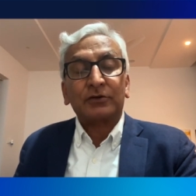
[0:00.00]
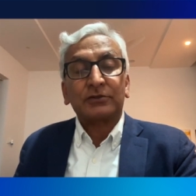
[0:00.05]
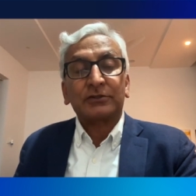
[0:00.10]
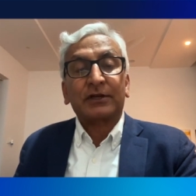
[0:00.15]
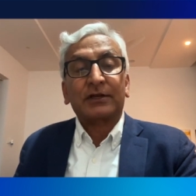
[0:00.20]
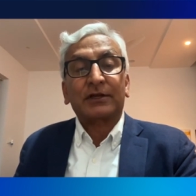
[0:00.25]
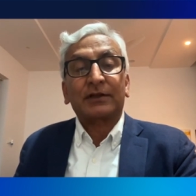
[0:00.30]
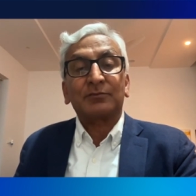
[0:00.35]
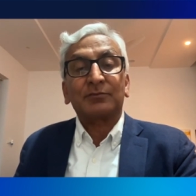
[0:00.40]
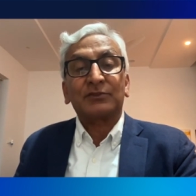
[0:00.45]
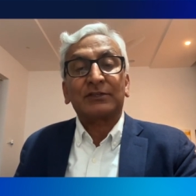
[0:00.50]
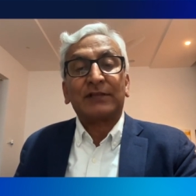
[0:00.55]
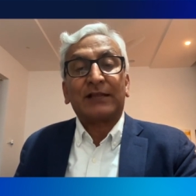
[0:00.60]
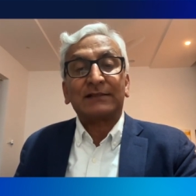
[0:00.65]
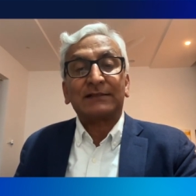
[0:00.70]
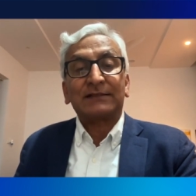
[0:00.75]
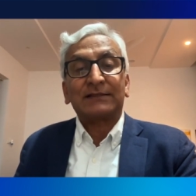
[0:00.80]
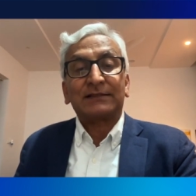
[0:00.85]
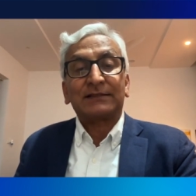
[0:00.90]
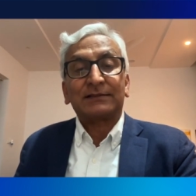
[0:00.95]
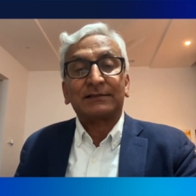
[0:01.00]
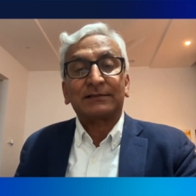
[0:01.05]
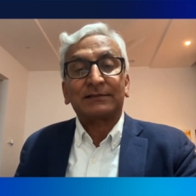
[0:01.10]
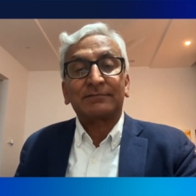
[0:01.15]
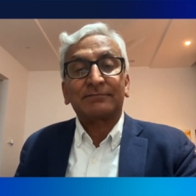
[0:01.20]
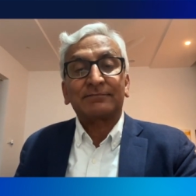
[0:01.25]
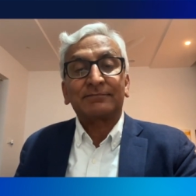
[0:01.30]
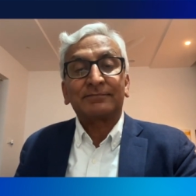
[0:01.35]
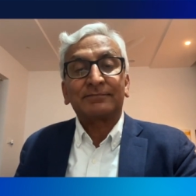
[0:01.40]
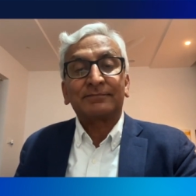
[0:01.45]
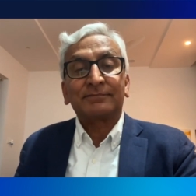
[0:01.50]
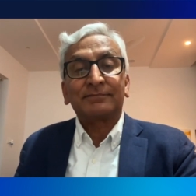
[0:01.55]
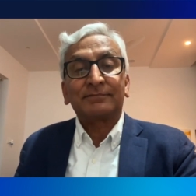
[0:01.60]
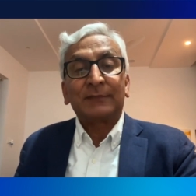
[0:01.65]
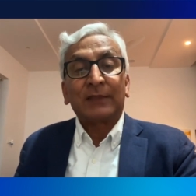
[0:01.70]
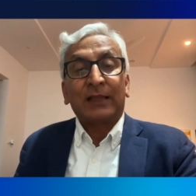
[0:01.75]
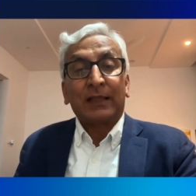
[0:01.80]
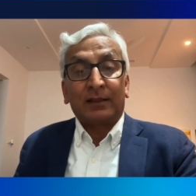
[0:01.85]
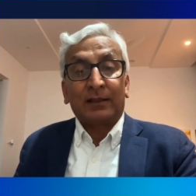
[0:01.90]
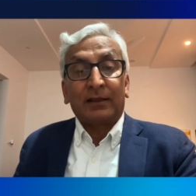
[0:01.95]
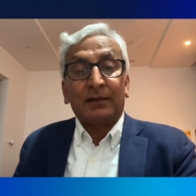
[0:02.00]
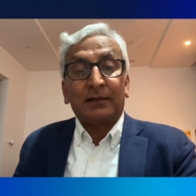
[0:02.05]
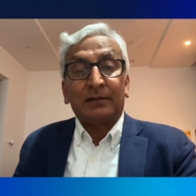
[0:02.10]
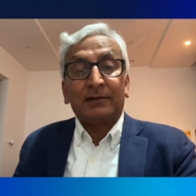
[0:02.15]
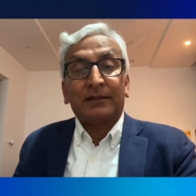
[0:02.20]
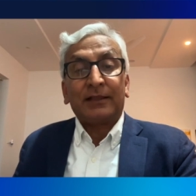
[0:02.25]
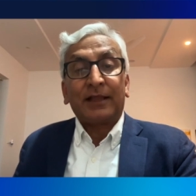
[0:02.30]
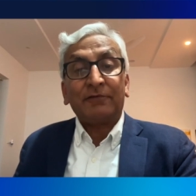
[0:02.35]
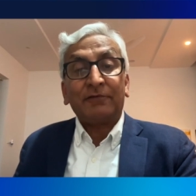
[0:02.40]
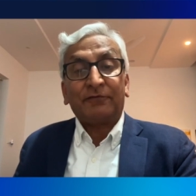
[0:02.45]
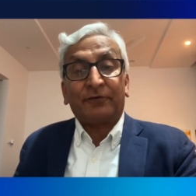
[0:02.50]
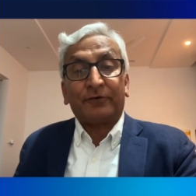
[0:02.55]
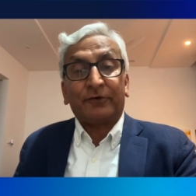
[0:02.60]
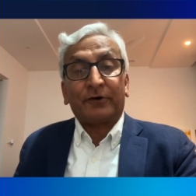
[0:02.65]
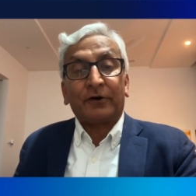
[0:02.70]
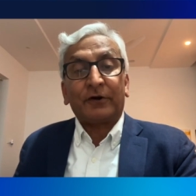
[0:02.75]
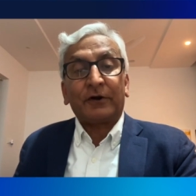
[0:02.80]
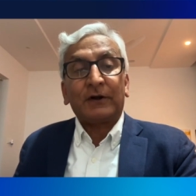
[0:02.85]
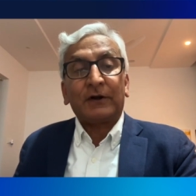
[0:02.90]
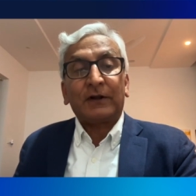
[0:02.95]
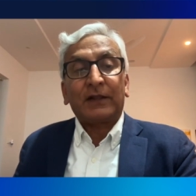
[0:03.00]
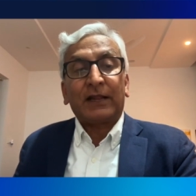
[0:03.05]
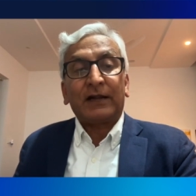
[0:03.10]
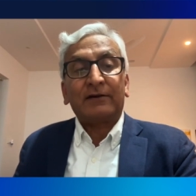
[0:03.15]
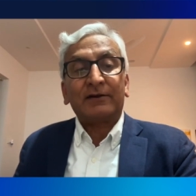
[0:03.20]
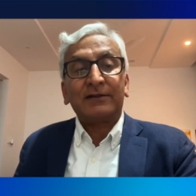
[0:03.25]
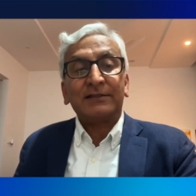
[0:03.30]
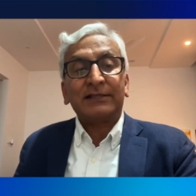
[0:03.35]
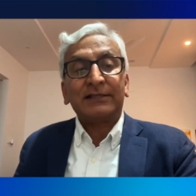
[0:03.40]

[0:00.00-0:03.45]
circumstances. Therefore, addressing